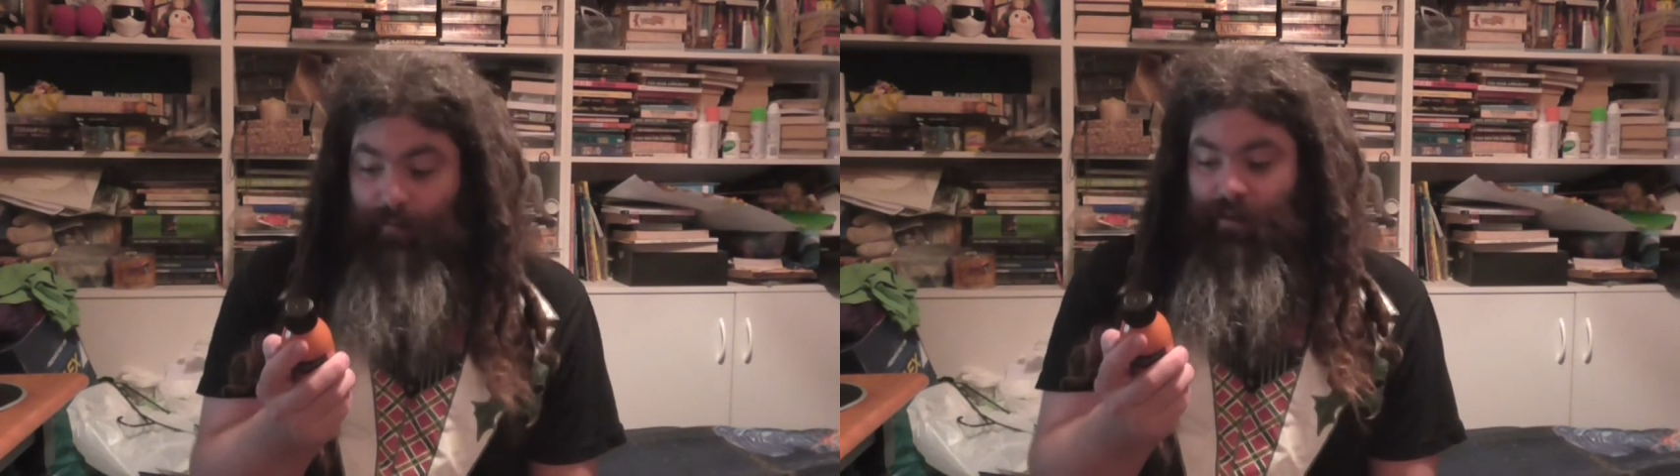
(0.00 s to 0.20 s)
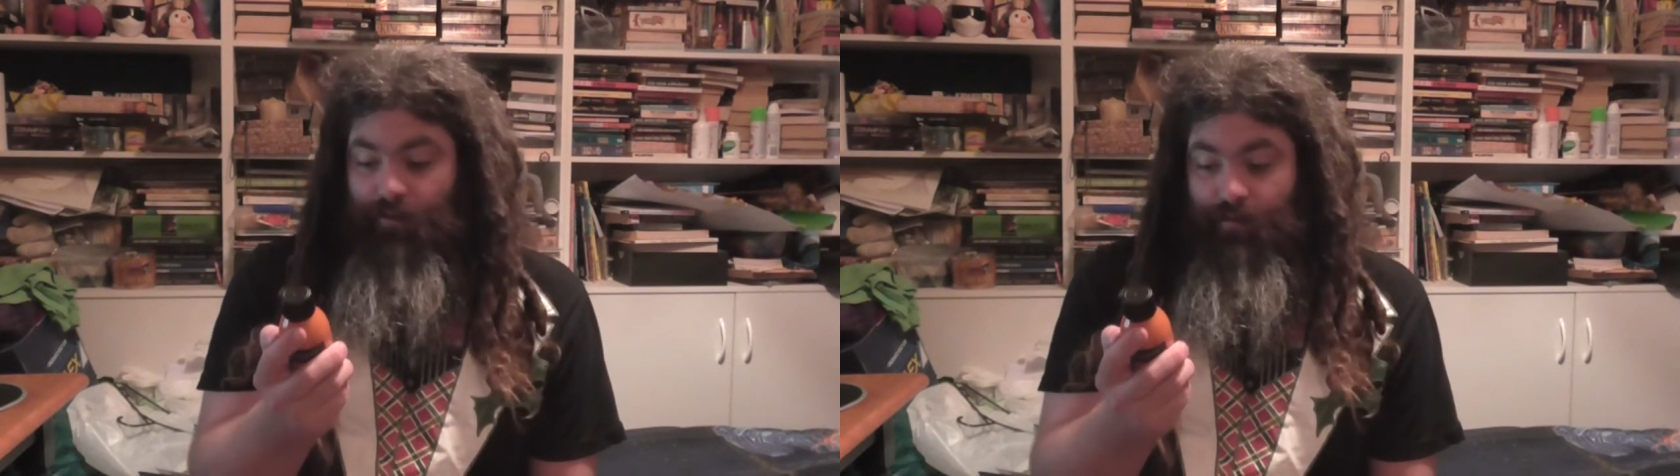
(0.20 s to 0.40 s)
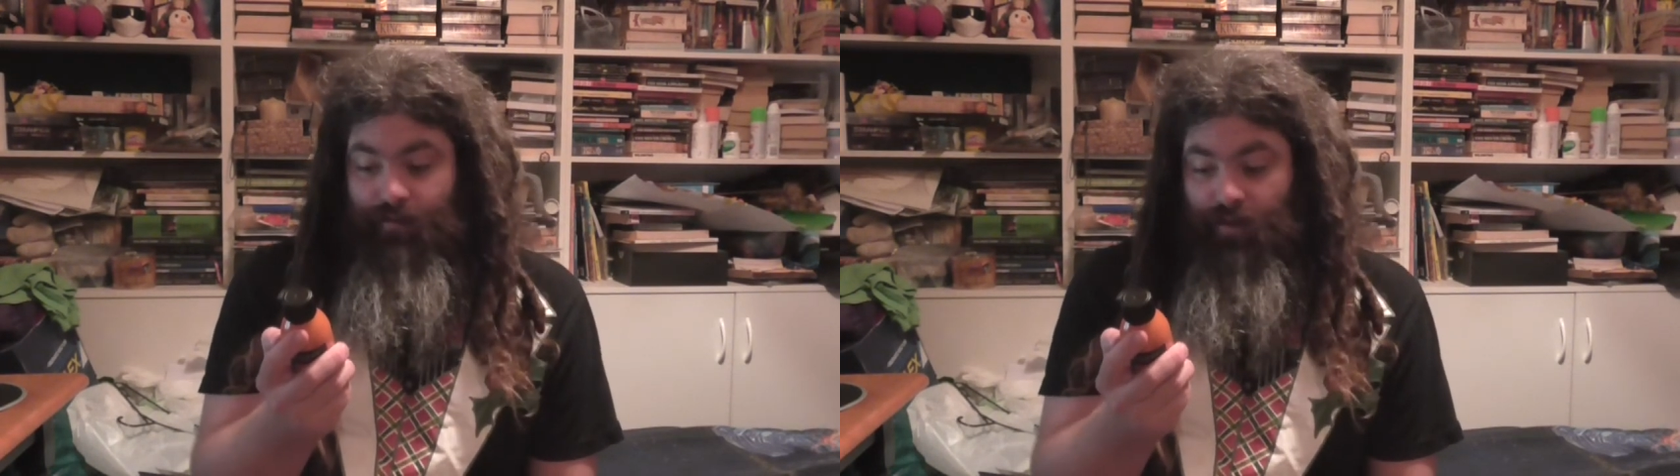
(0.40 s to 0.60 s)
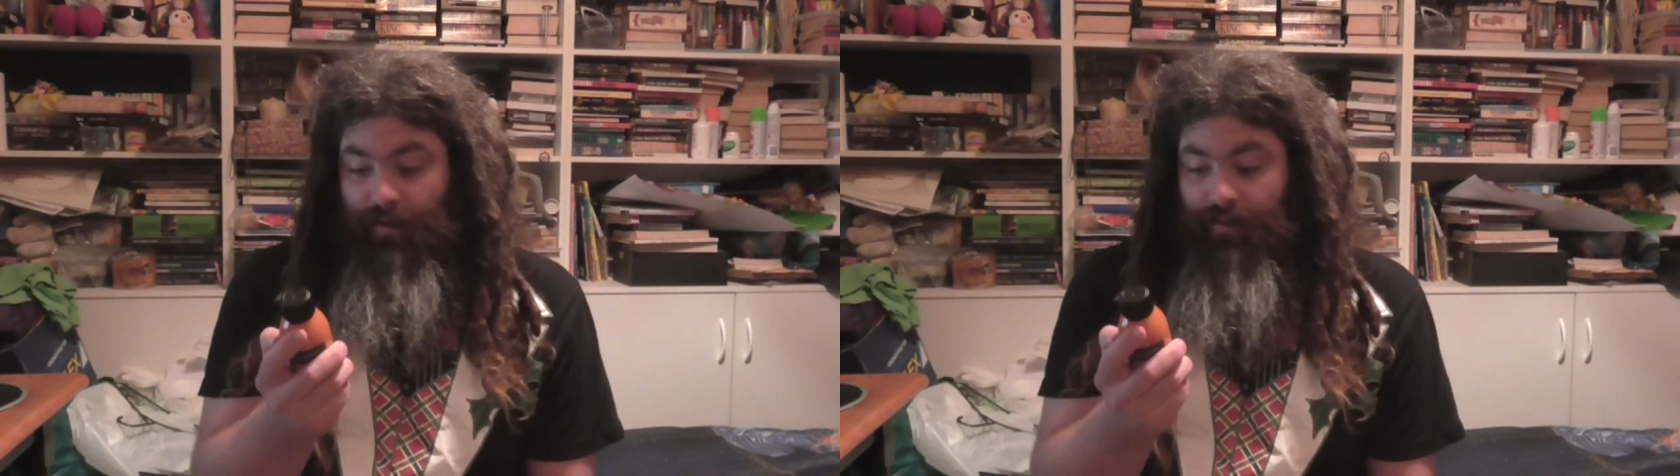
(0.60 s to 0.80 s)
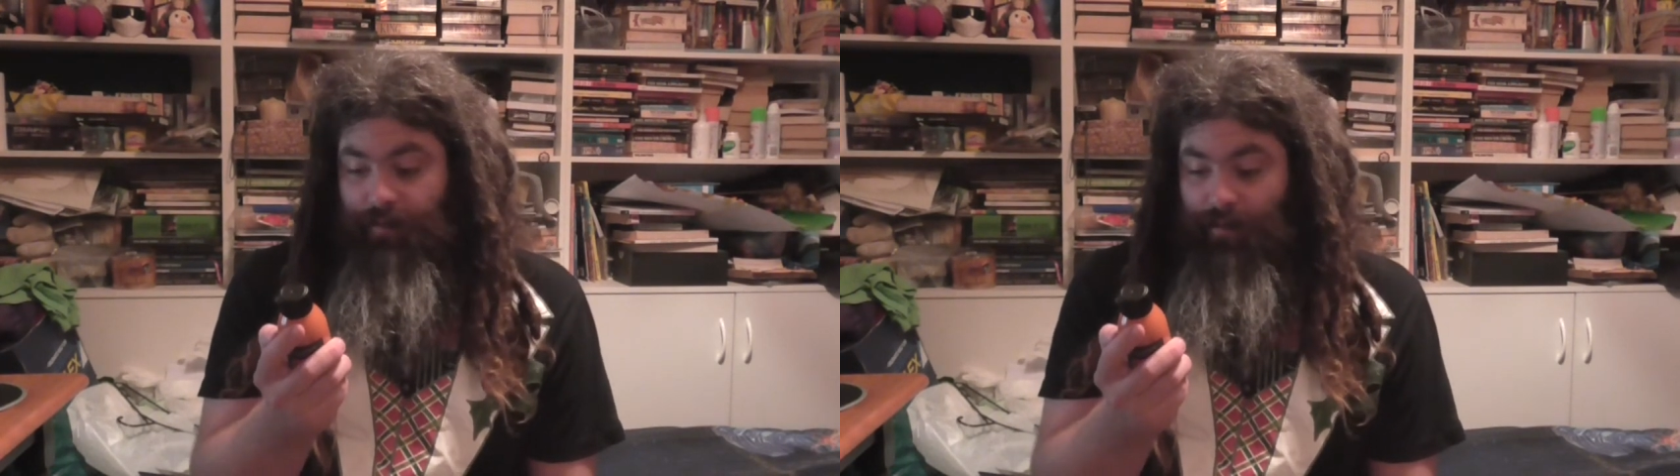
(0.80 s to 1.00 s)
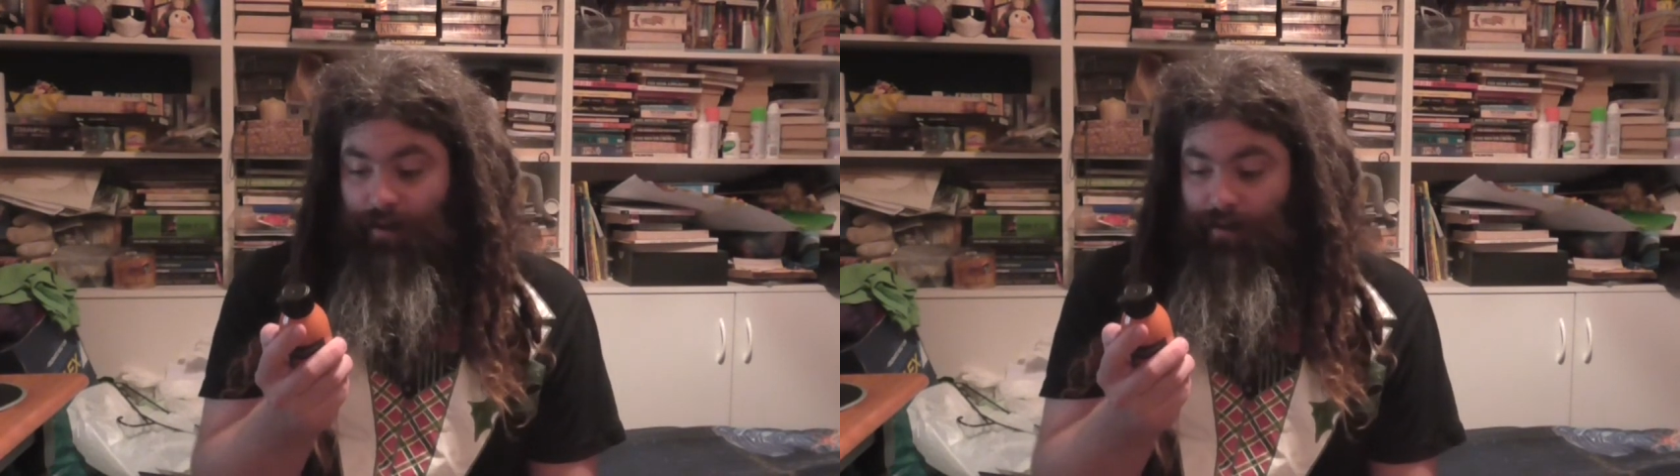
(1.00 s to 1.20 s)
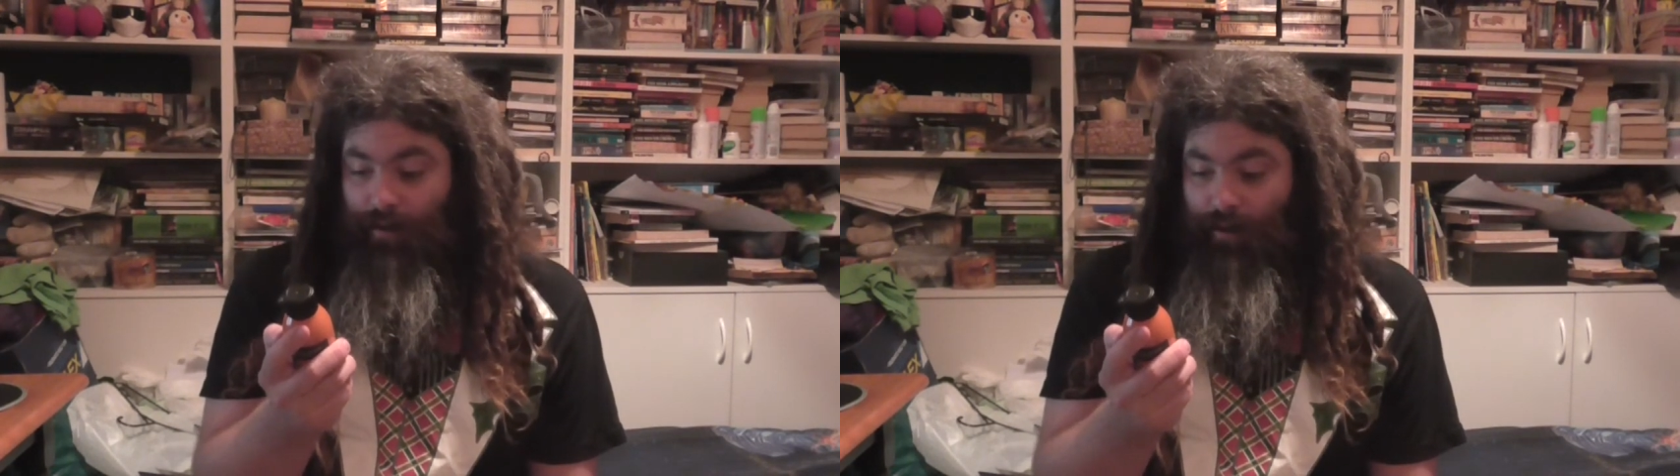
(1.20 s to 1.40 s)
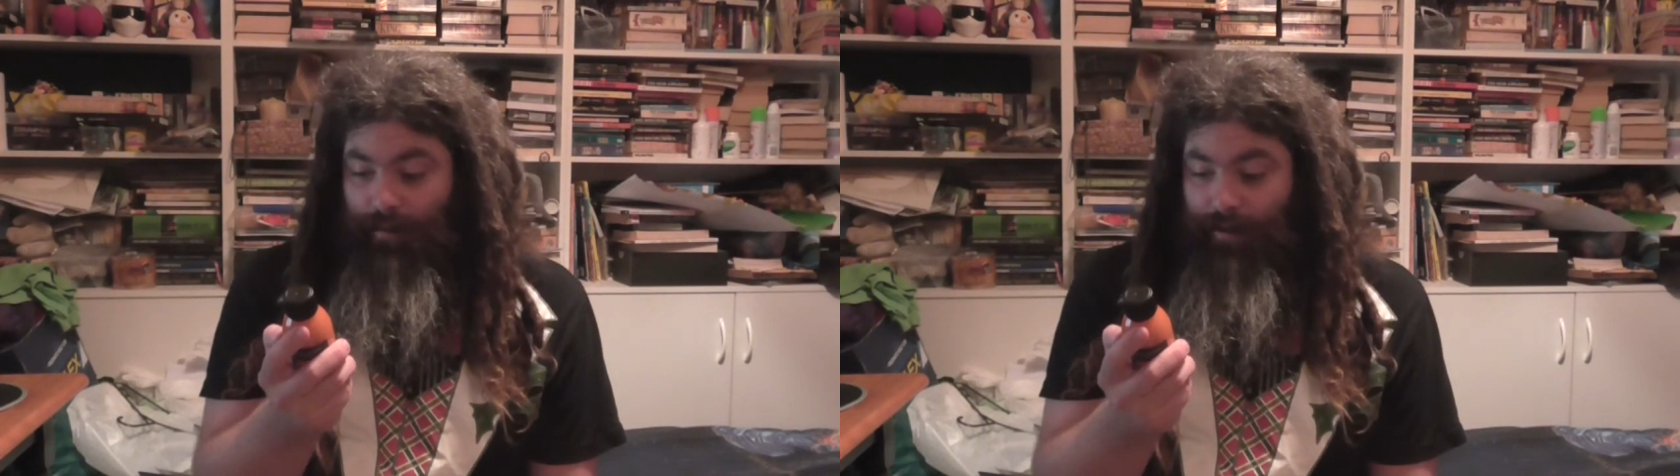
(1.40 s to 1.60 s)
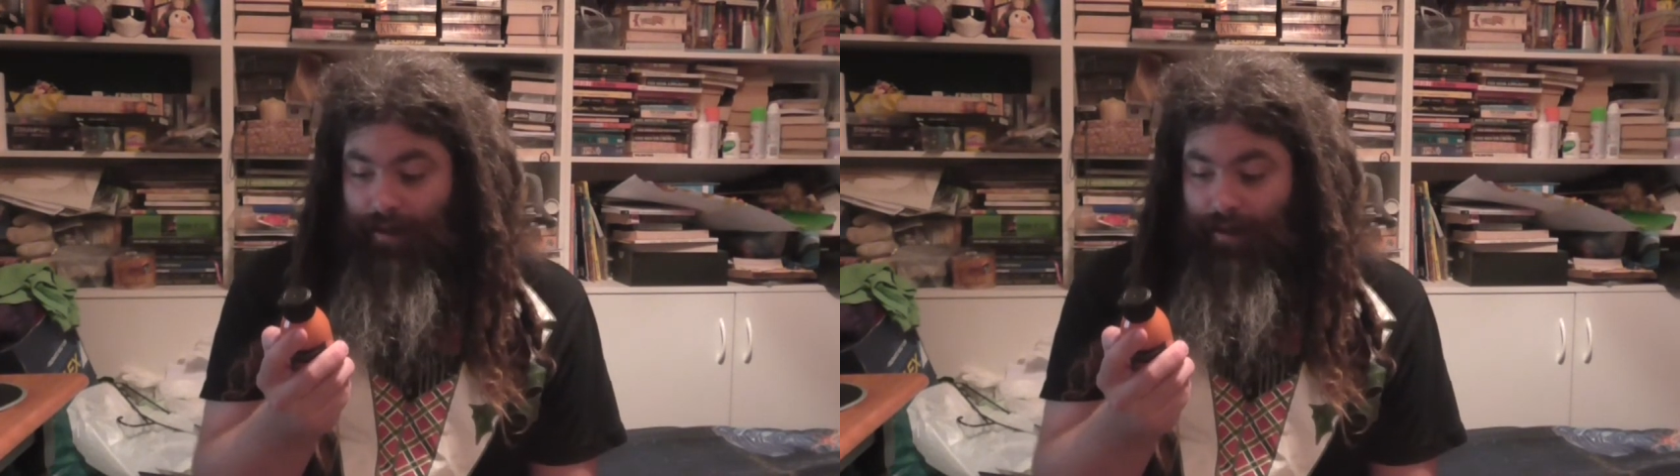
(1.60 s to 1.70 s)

mixture of chilies from around the globe.